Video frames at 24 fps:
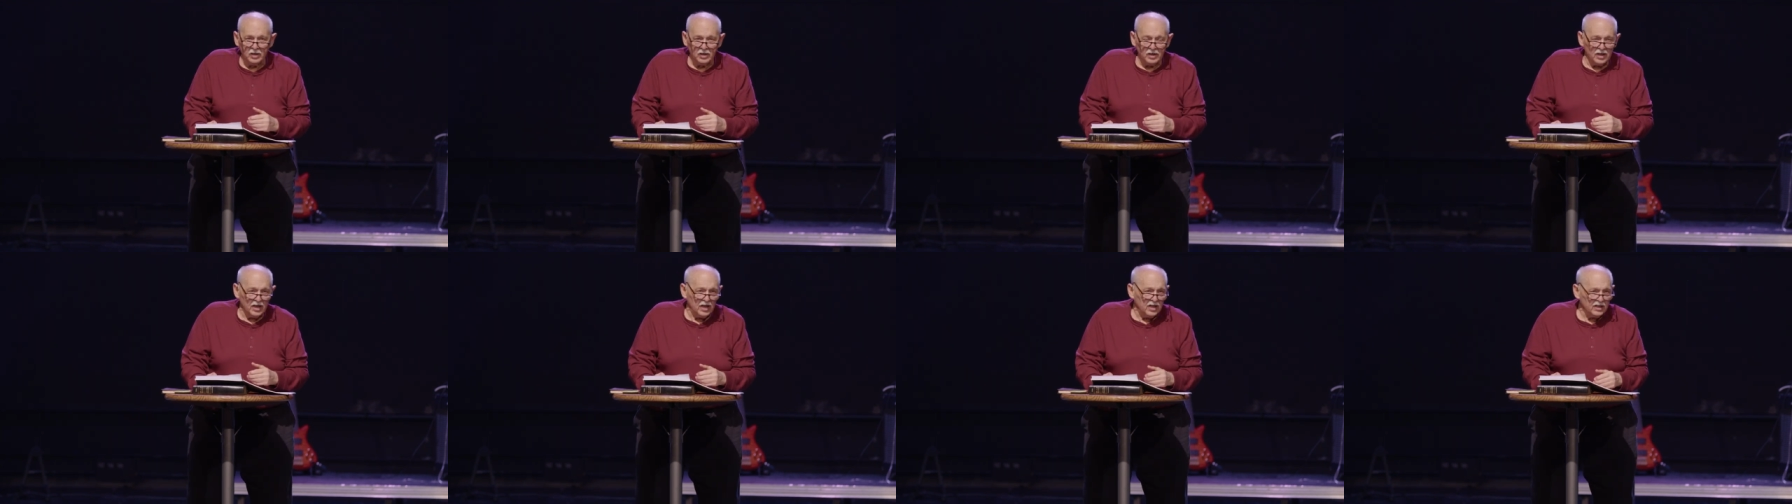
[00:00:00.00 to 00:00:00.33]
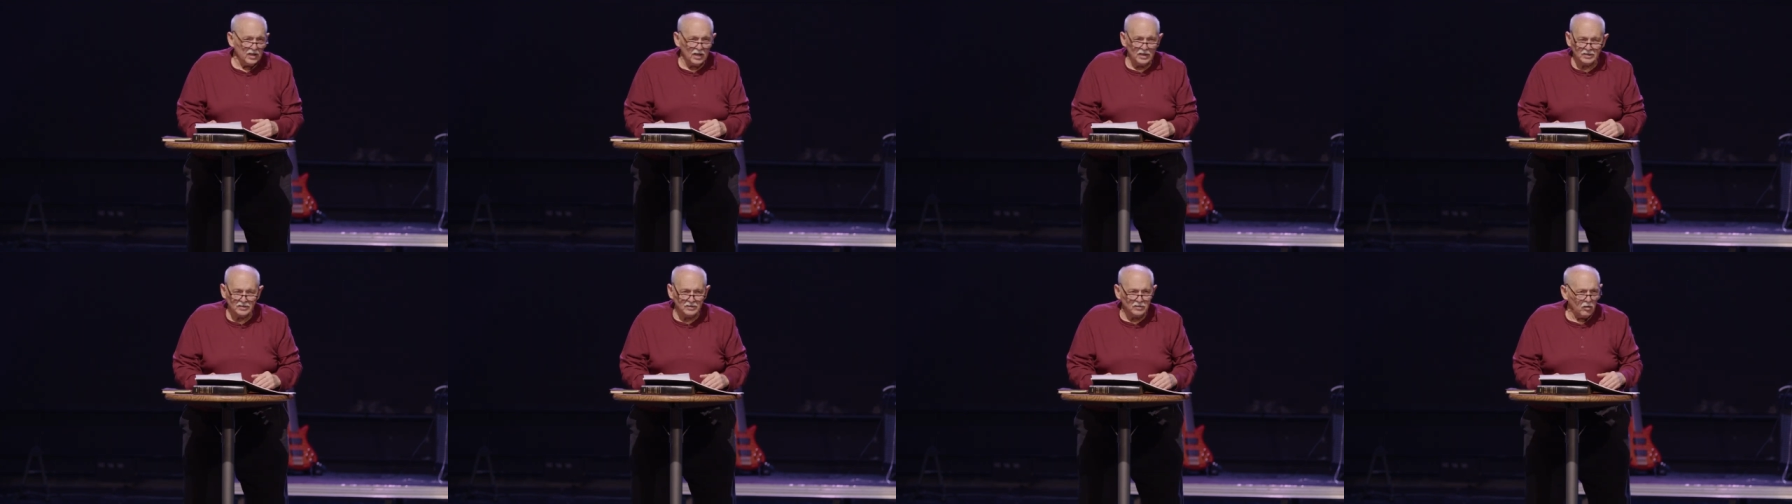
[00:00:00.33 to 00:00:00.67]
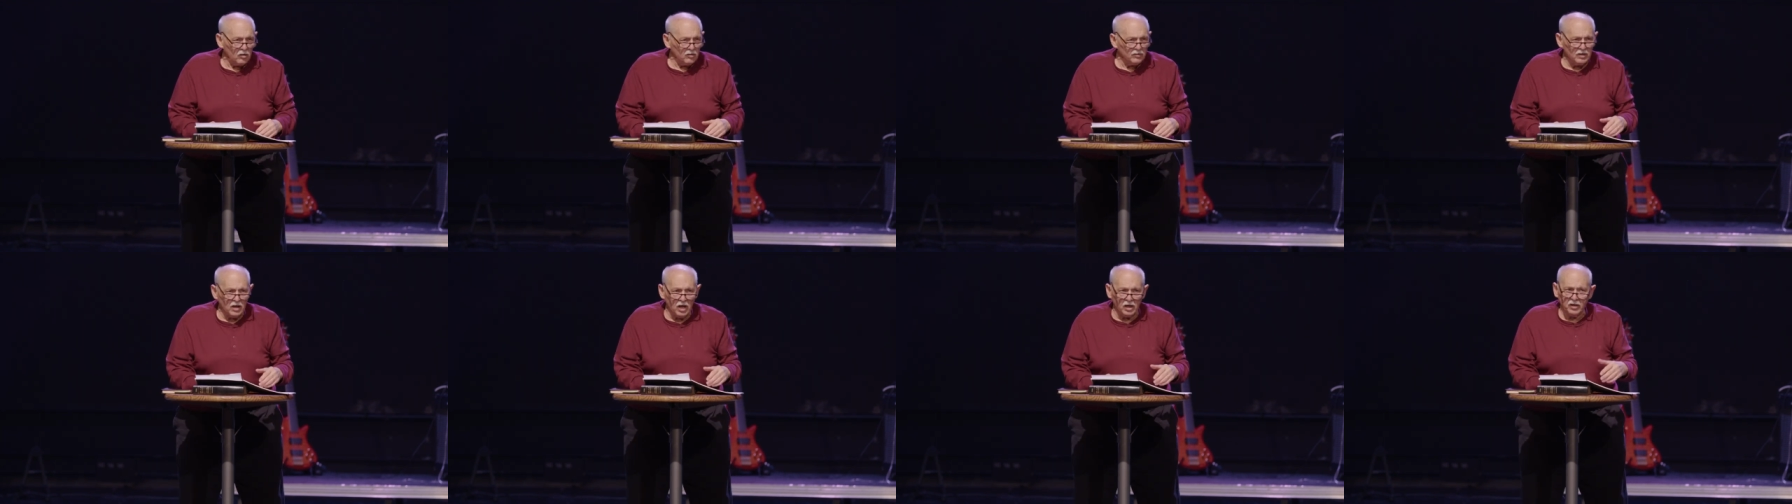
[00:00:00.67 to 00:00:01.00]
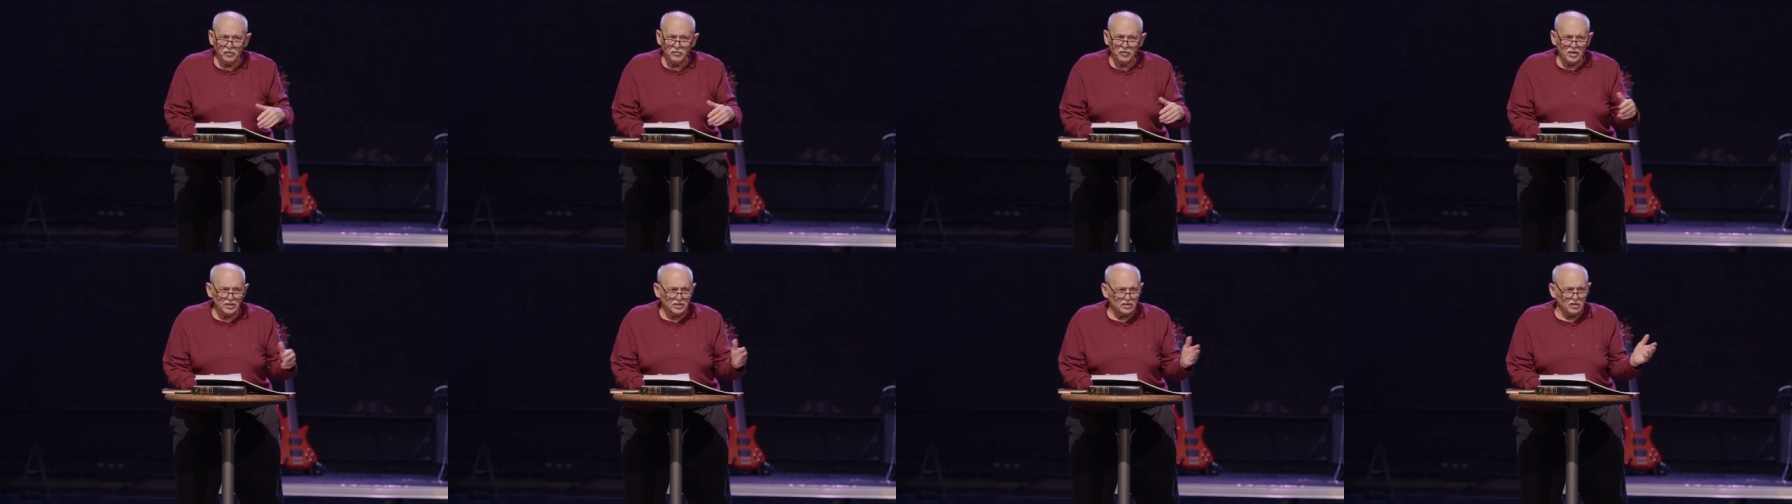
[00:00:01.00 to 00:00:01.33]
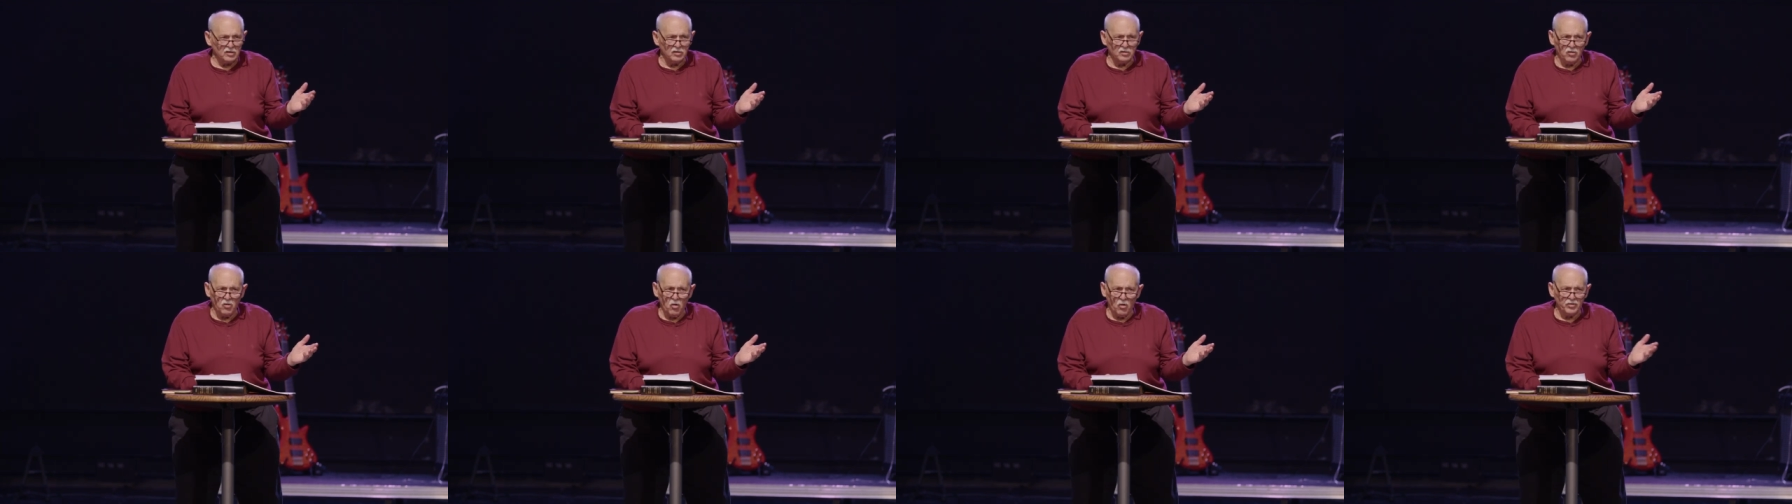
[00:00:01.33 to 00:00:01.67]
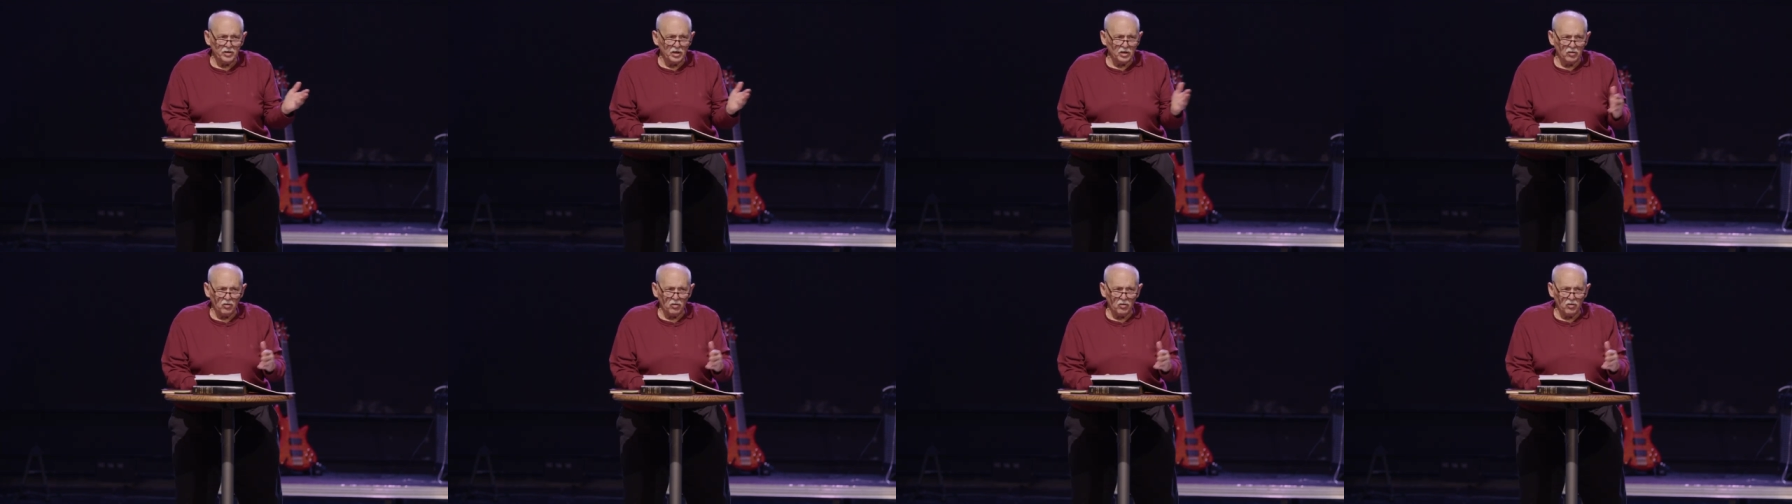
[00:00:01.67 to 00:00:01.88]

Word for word: it's none of this going